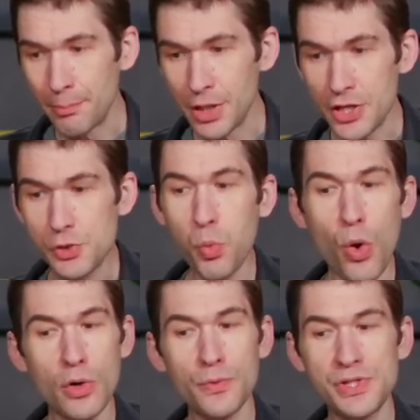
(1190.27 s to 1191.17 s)
Plus,
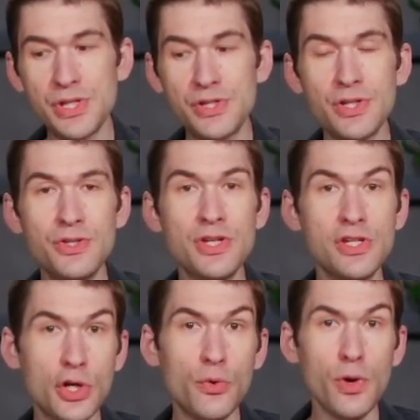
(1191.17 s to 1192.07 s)
water resistance
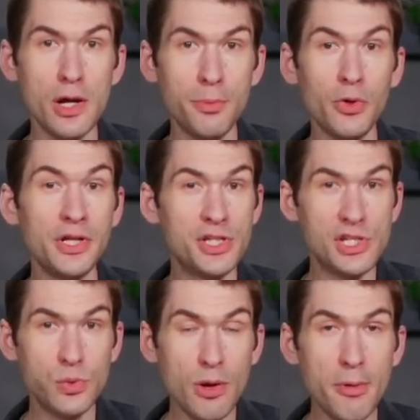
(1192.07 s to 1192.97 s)
is a credible and
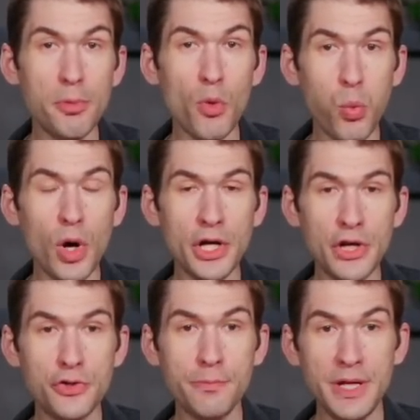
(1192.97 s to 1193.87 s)
swimmable one
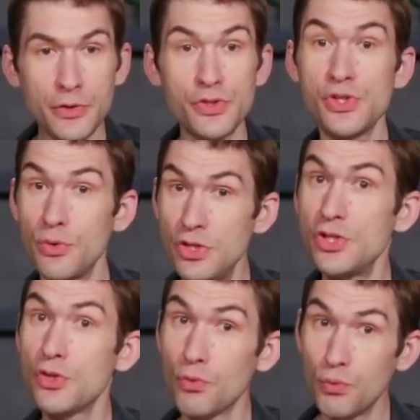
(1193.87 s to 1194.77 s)
hundred meters, so this
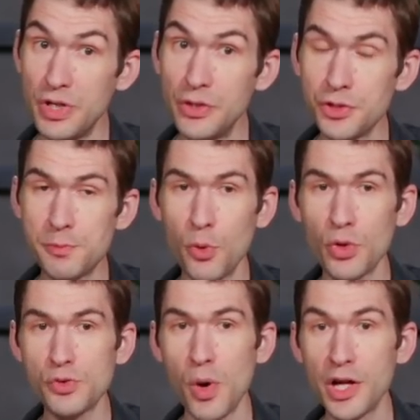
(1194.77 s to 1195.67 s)
is a real
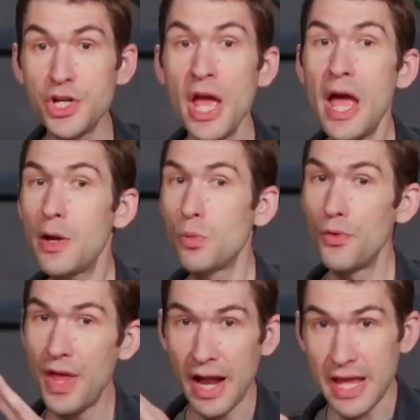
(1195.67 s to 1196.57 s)
sports watch. And
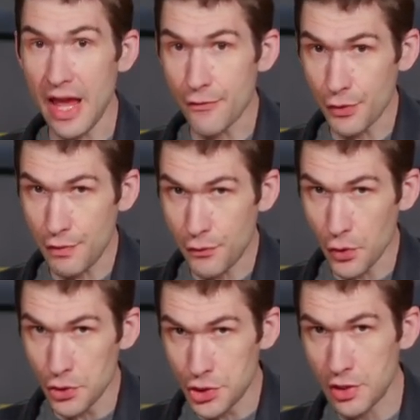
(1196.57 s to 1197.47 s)
while not every
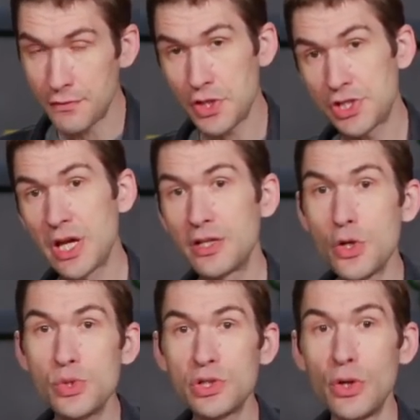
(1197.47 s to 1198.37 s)
version of the
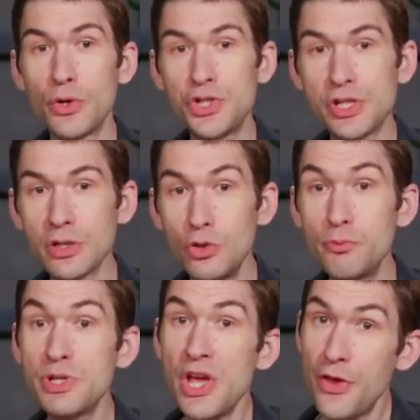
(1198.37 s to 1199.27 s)
Santos Large is
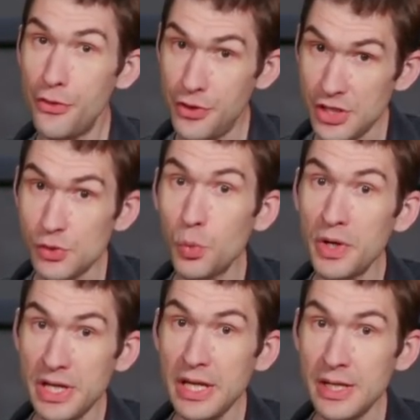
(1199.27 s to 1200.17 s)
loomed, this
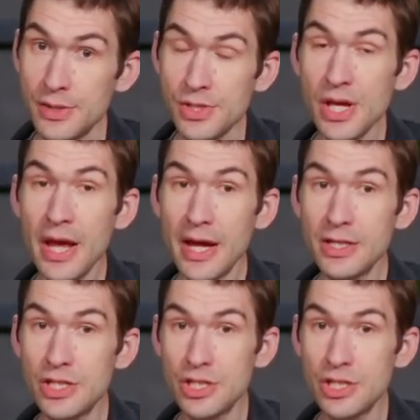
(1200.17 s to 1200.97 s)
one is. And